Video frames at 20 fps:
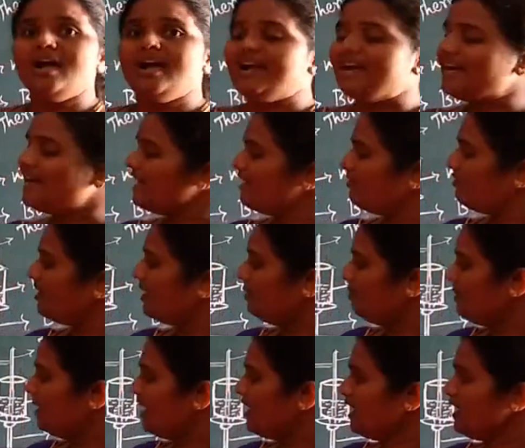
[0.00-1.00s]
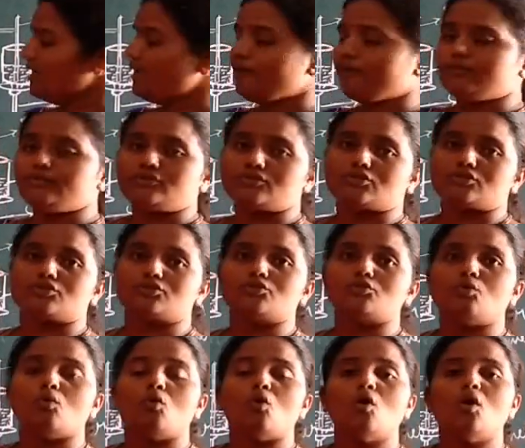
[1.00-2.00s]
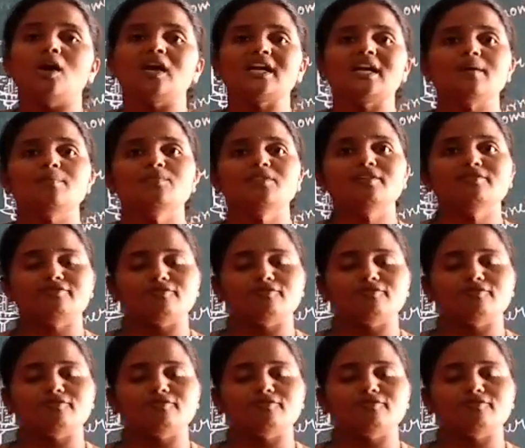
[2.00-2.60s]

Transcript: it will be used to overcome the